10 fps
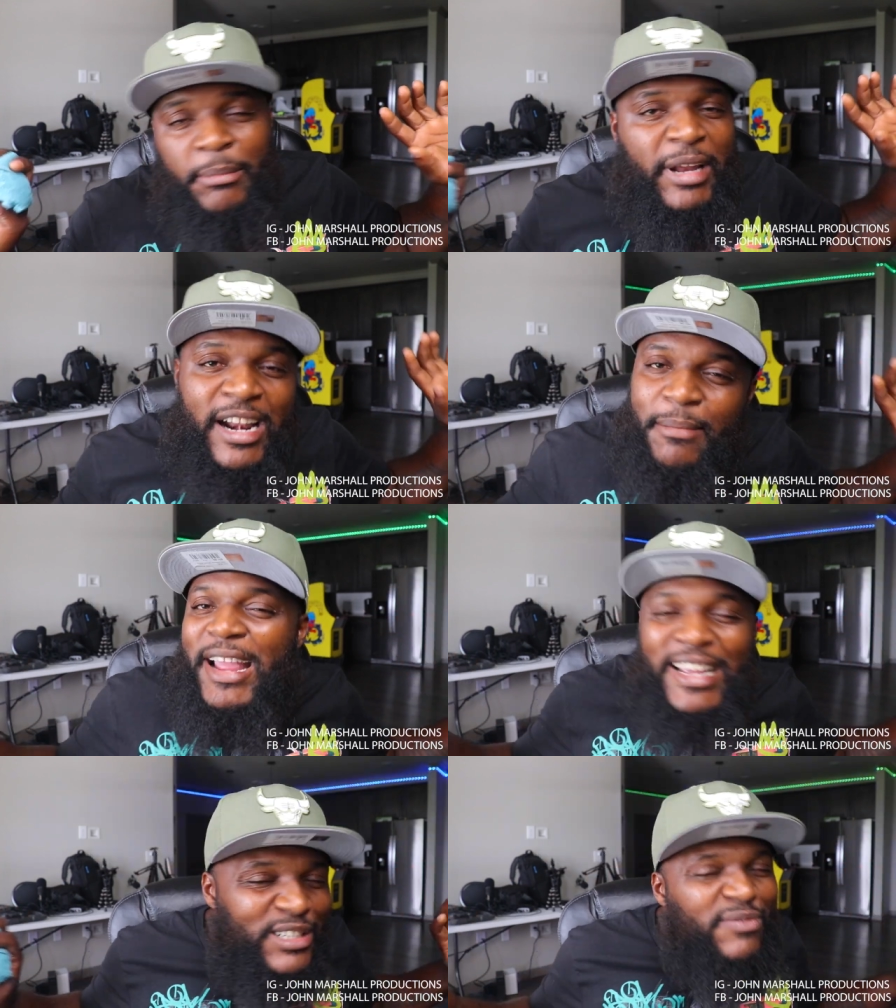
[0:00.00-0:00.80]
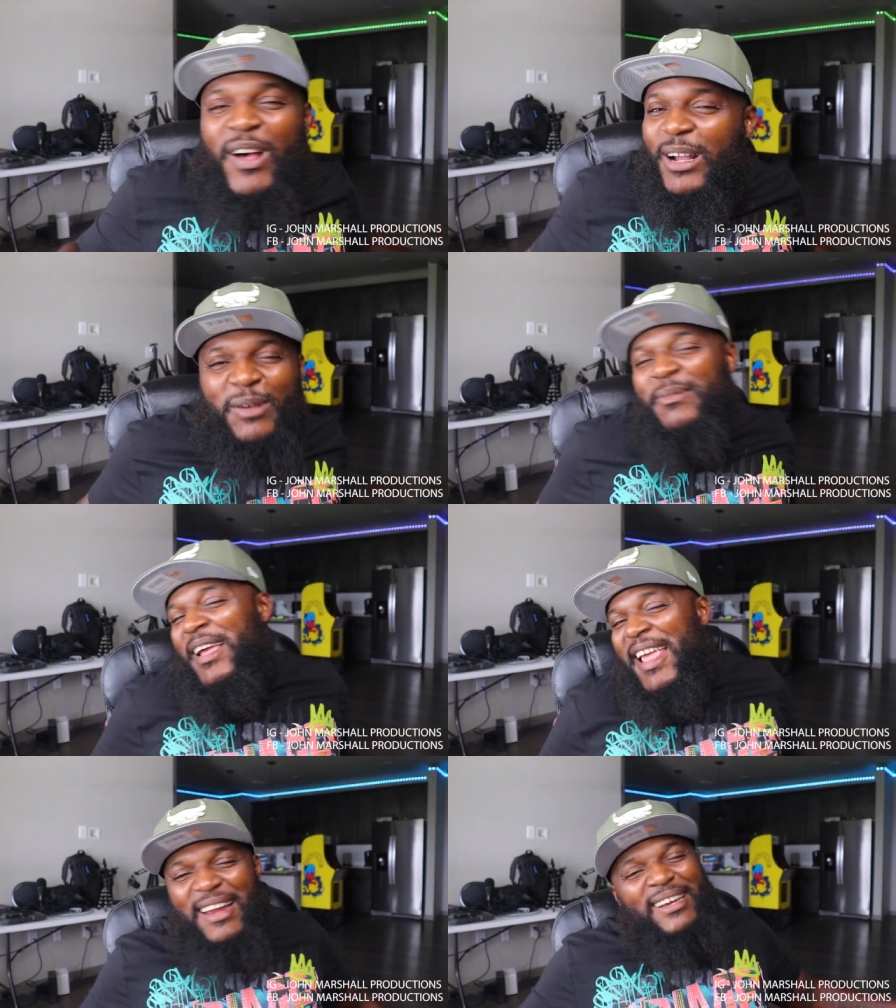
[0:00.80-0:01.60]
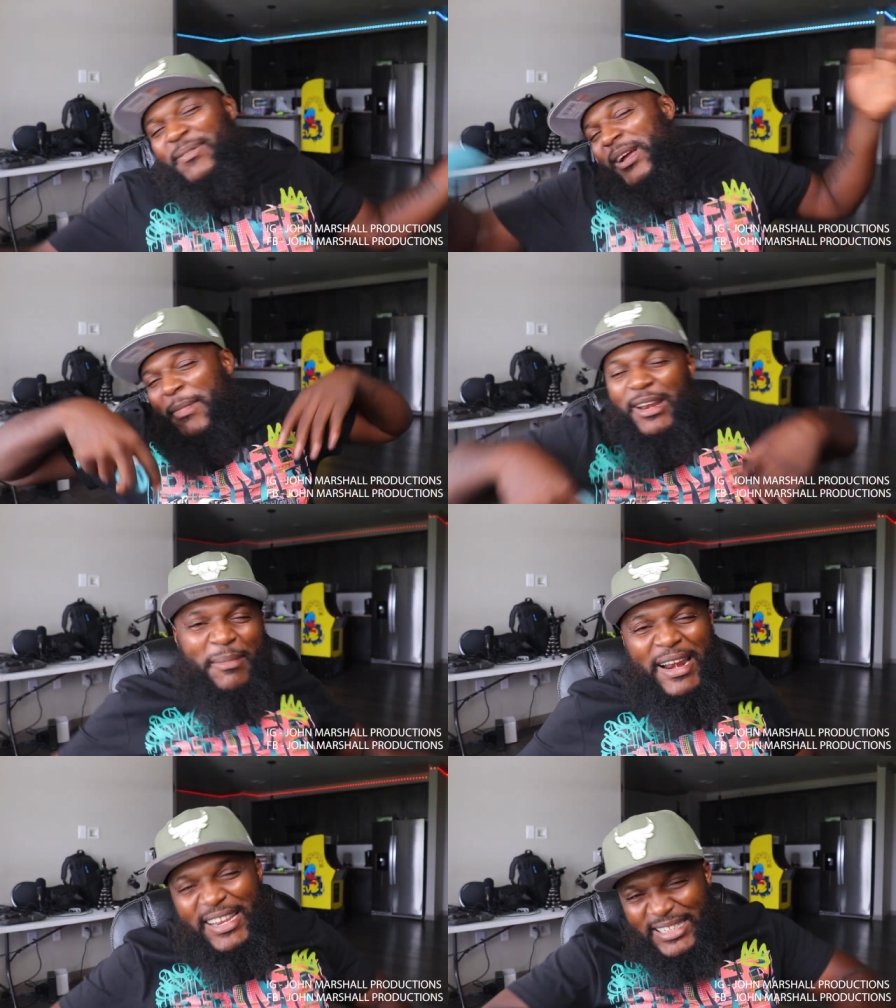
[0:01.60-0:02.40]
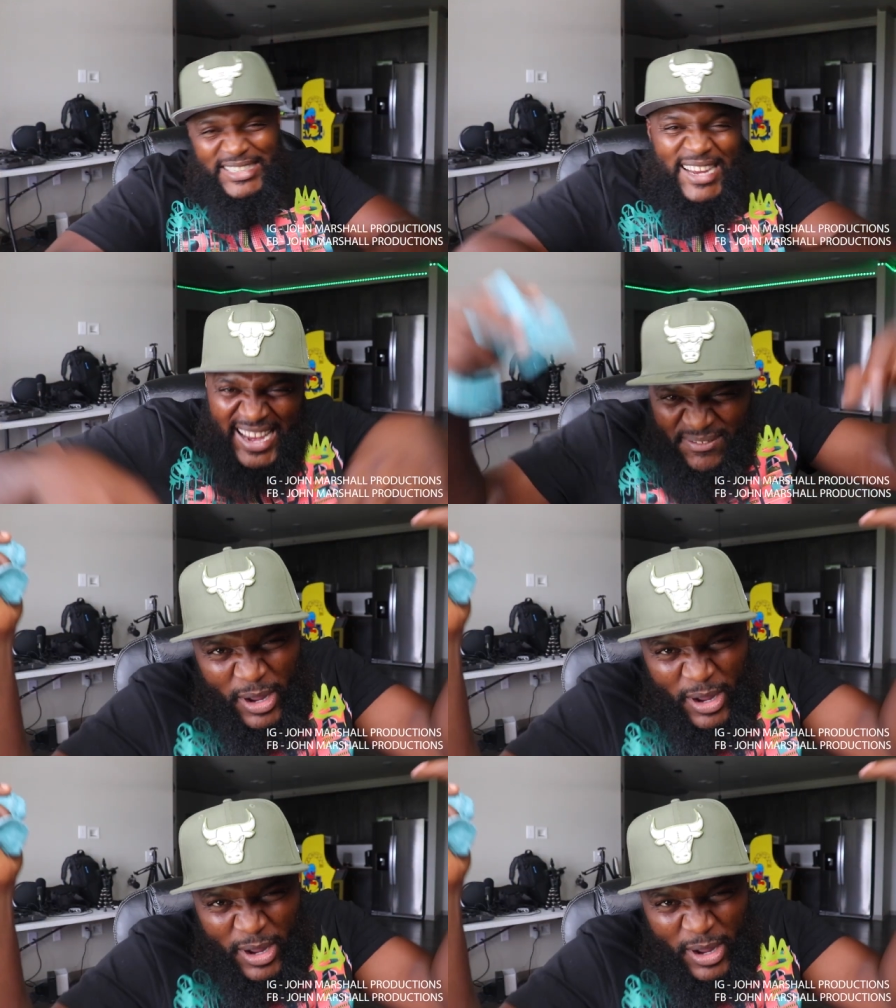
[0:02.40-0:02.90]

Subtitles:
But everybody else, fuck them, man. I don't give a fuck about nobody else. Hey,